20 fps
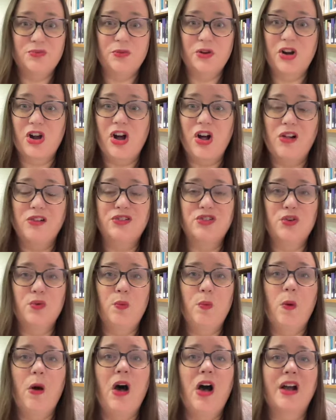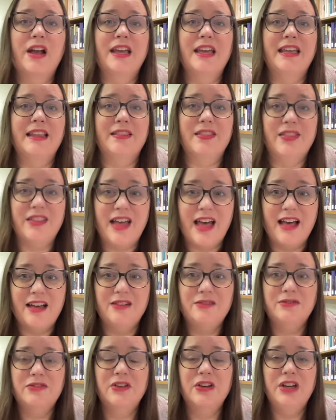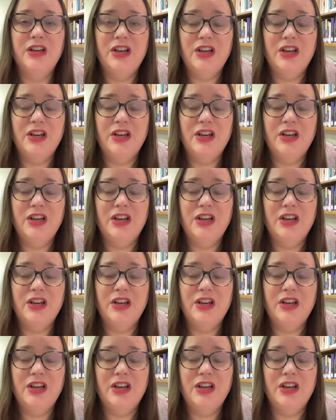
We're called to walk in love,